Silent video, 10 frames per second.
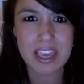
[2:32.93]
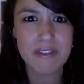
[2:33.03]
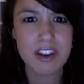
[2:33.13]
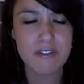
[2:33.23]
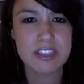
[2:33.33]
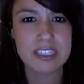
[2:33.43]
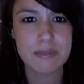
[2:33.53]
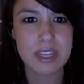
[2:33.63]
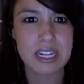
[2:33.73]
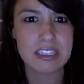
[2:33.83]
even if it's
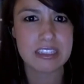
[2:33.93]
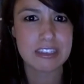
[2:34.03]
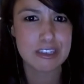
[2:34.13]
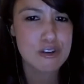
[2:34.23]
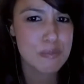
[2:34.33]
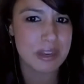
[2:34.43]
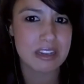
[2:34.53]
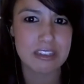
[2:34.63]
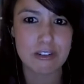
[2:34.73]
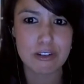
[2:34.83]
something as stupid
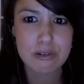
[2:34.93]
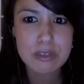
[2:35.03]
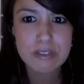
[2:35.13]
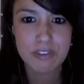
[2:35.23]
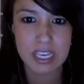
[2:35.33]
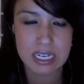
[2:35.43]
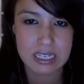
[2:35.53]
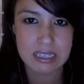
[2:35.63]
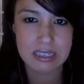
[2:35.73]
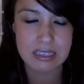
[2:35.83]
as your news feed.